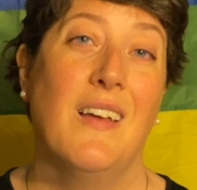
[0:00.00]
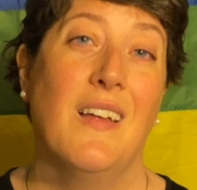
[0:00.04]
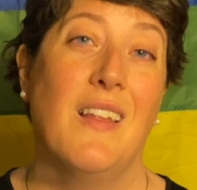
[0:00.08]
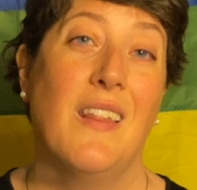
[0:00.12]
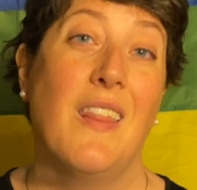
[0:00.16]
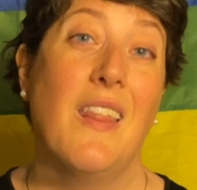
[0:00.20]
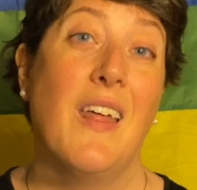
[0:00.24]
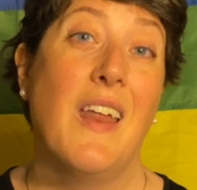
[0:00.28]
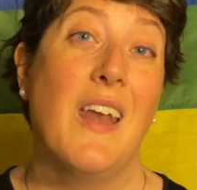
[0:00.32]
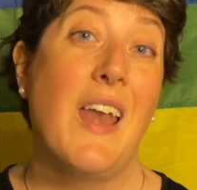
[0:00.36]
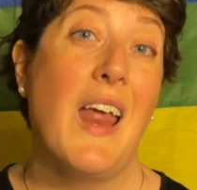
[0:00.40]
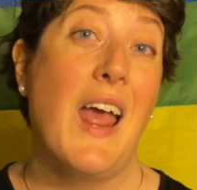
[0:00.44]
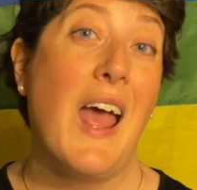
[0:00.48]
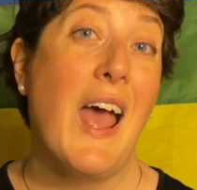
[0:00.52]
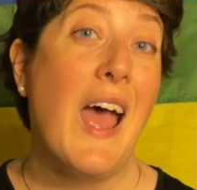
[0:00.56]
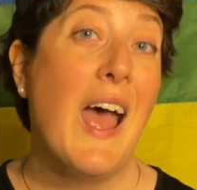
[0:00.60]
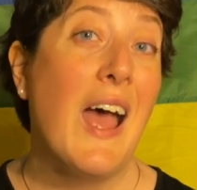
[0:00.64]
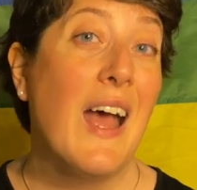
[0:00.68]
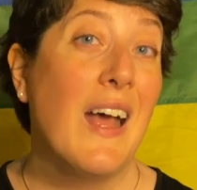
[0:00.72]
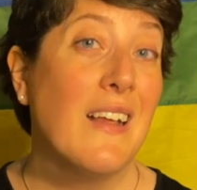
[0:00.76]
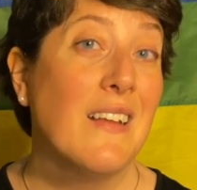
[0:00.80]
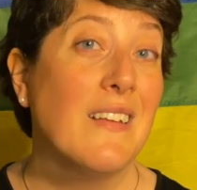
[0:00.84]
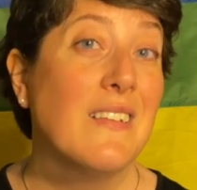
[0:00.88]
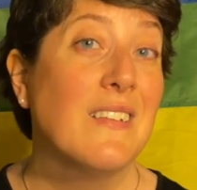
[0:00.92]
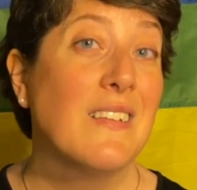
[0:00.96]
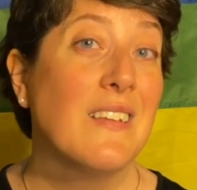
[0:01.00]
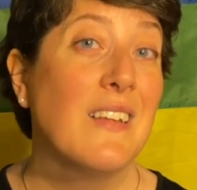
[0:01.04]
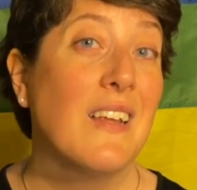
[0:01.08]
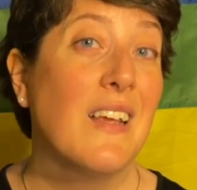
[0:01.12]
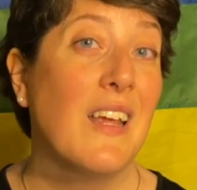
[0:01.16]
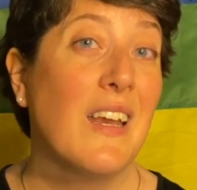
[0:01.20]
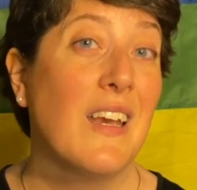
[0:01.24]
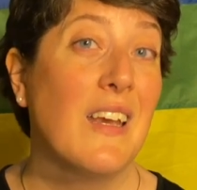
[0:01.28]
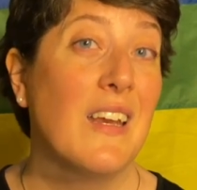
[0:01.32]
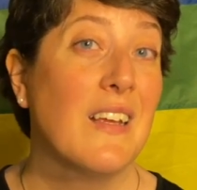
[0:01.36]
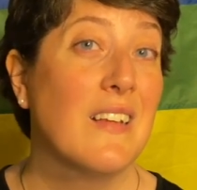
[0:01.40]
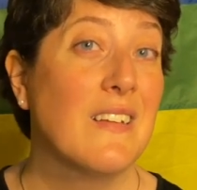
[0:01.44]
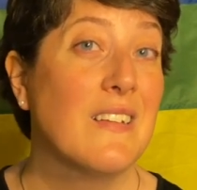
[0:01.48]
than as
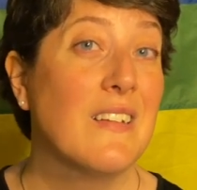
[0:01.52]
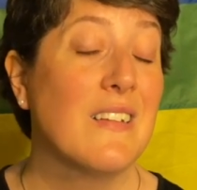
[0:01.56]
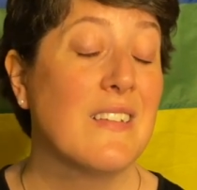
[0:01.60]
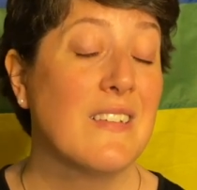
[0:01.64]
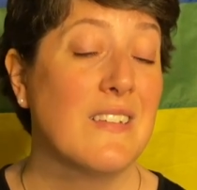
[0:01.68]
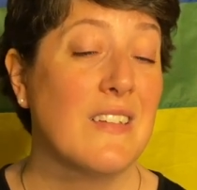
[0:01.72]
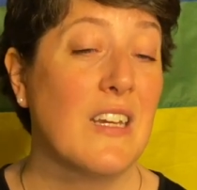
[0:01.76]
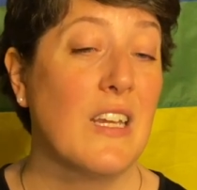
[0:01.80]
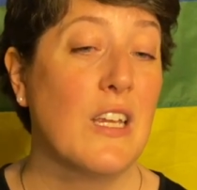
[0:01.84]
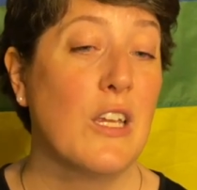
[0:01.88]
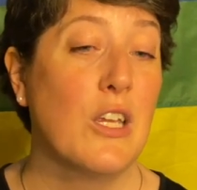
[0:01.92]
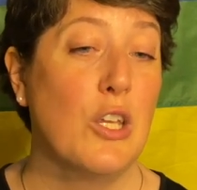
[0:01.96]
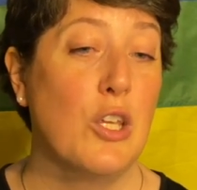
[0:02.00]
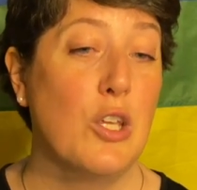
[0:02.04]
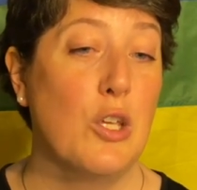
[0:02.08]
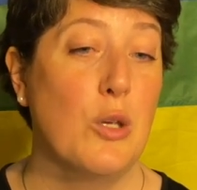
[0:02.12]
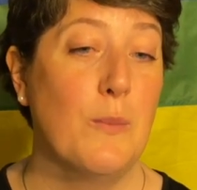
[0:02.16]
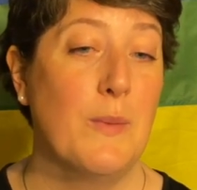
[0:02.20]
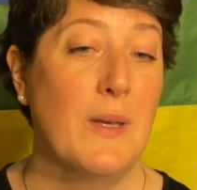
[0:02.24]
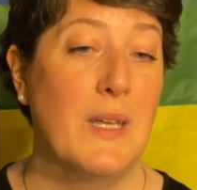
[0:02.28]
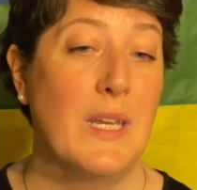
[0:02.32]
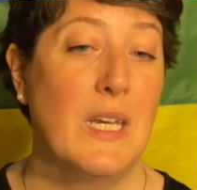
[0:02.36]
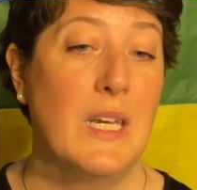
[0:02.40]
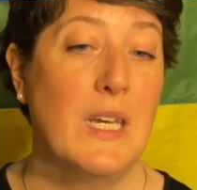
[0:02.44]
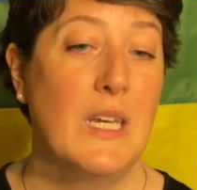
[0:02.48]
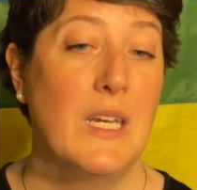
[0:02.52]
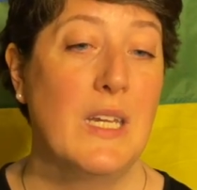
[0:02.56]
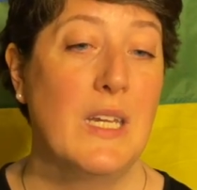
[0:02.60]
an existing human.